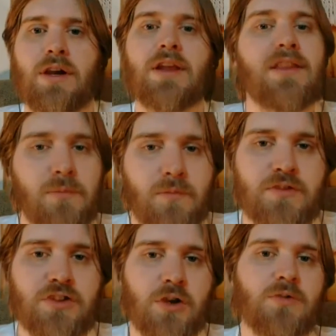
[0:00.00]
the
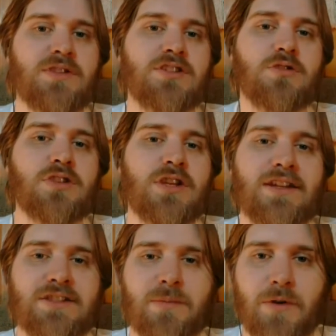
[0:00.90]
shows that you should
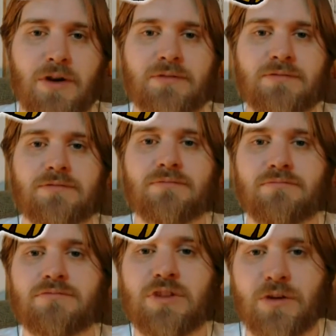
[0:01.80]
catch up on
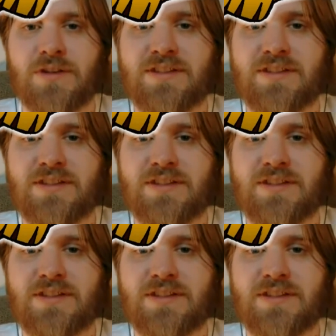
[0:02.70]
during the